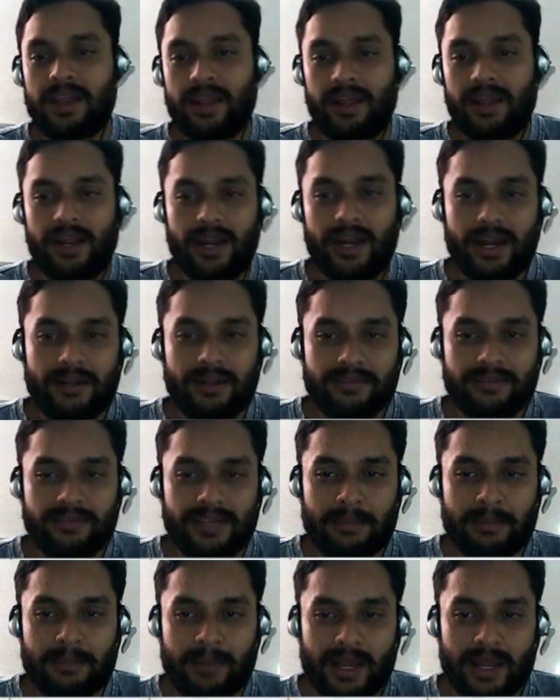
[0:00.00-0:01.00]
and
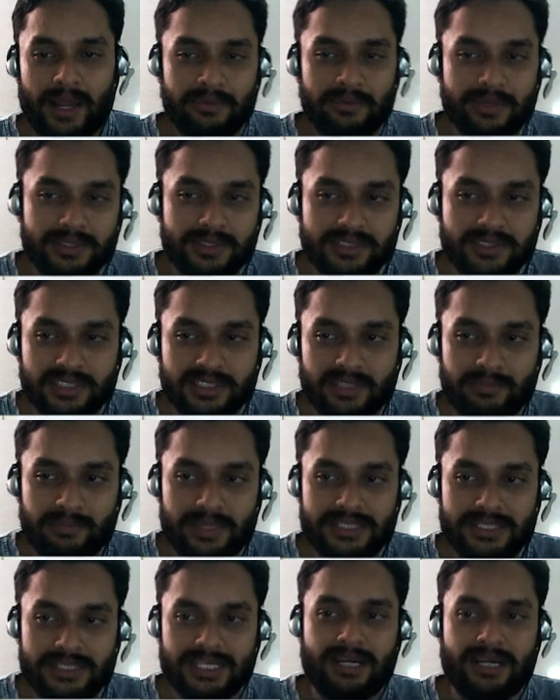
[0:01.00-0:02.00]
thereby we'll see the
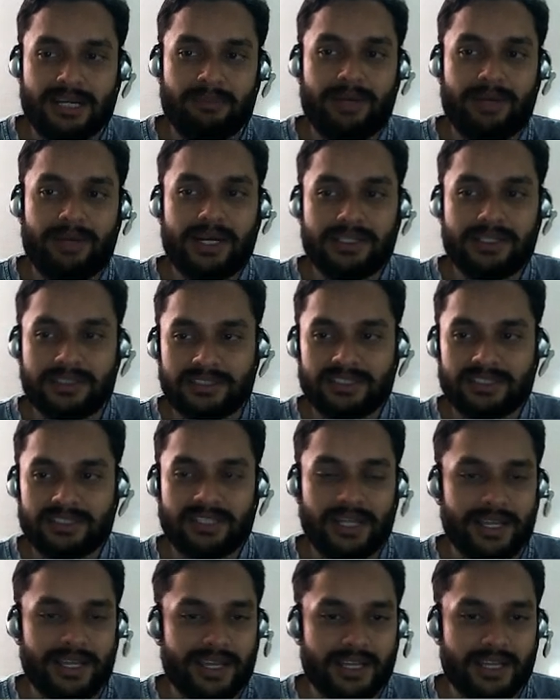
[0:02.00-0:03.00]
basic commands
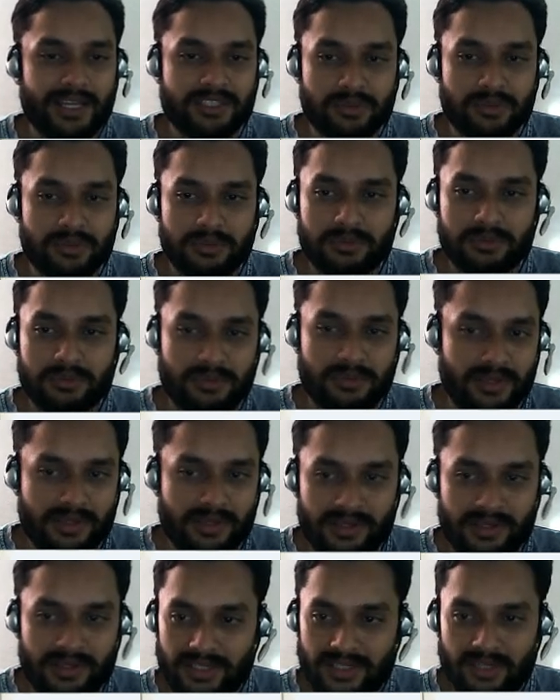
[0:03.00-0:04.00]
like extrude,
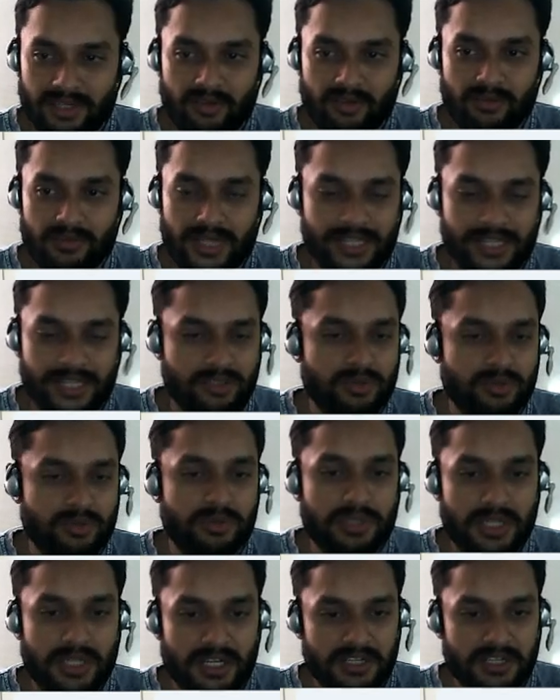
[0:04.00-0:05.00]
then extrude
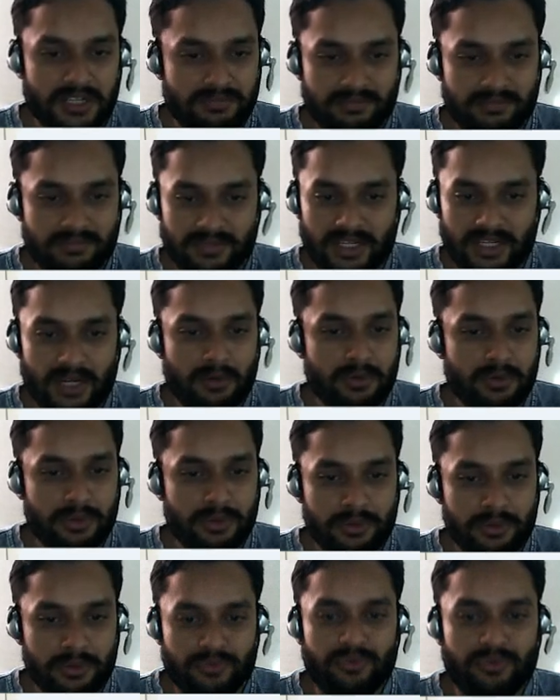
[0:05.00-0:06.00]
cut, how to
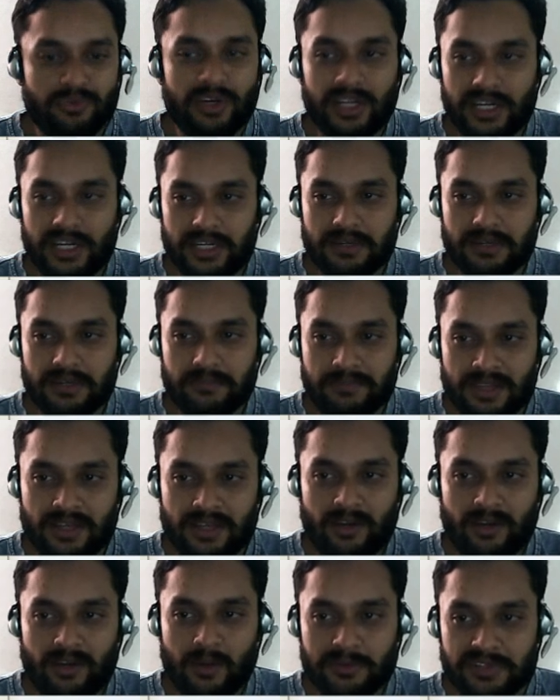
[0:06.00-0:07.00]
use fillet,
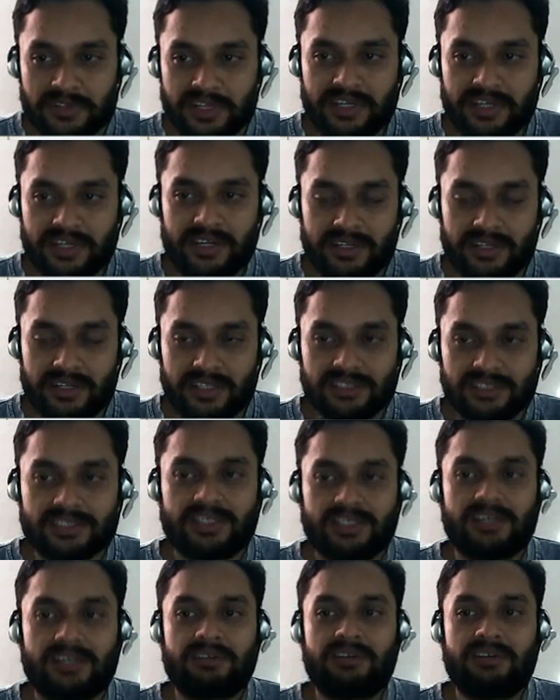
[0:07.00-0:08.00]
offset entities,
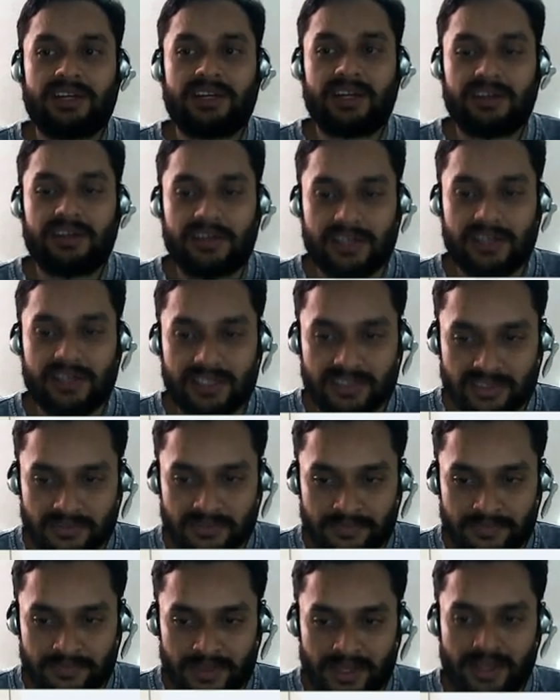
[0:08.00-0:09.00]
convert entities,
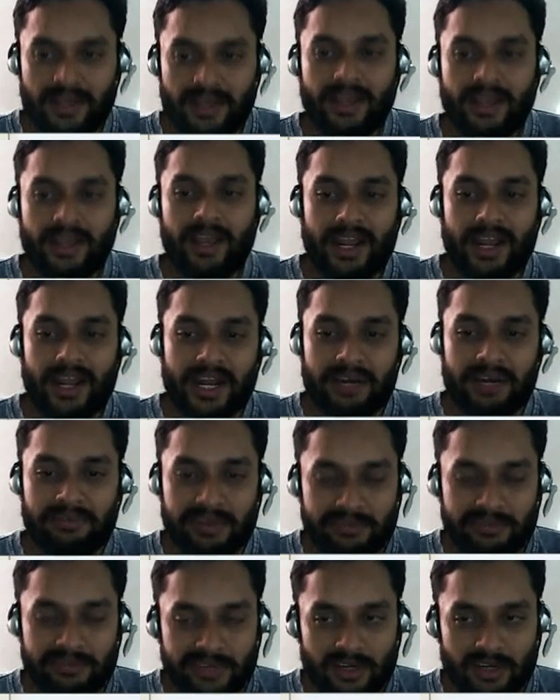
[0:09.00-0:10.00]
and we
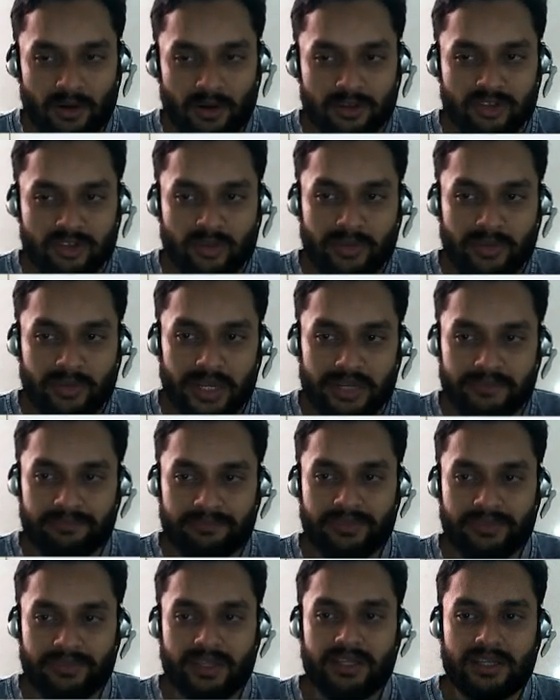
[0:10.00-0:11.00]
will also make
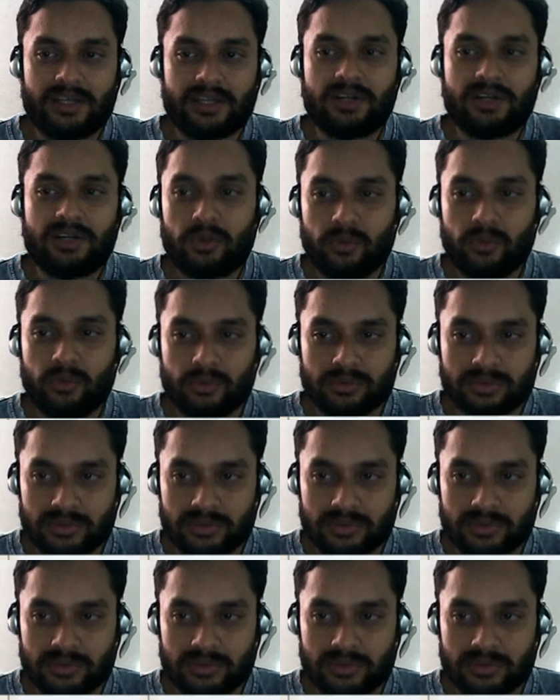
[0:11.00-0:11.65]
the contours.